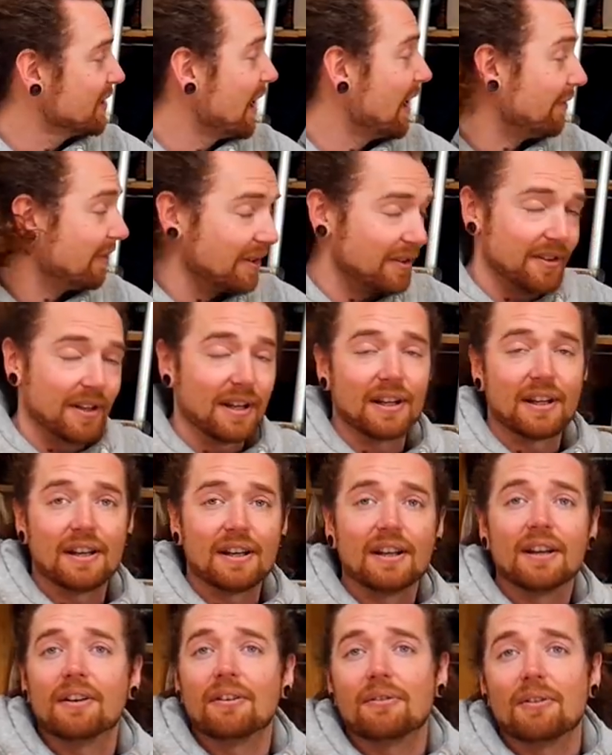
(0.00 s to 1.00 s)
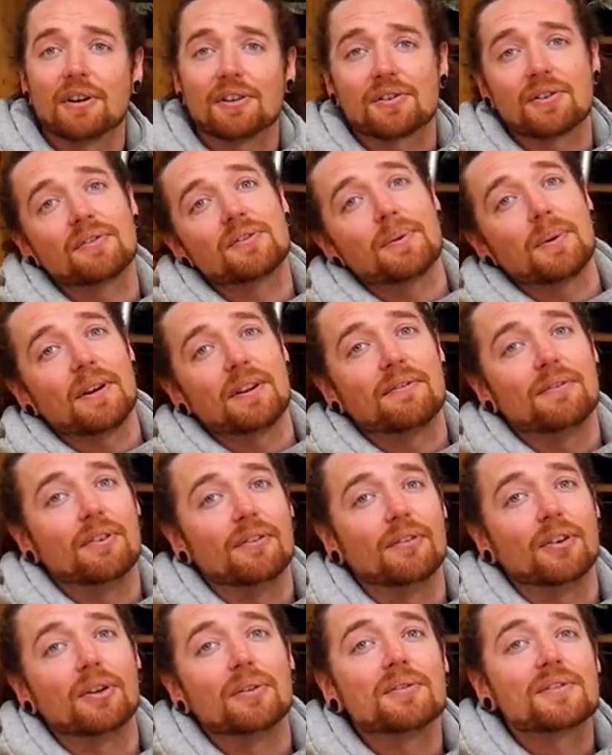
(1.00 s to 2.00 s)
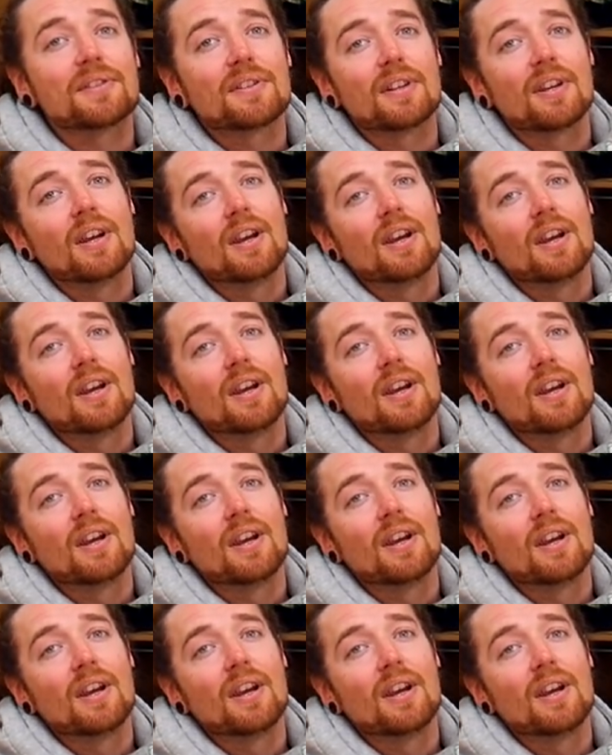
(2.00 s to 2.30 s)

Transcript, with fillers: Everything in here runs off 24 volts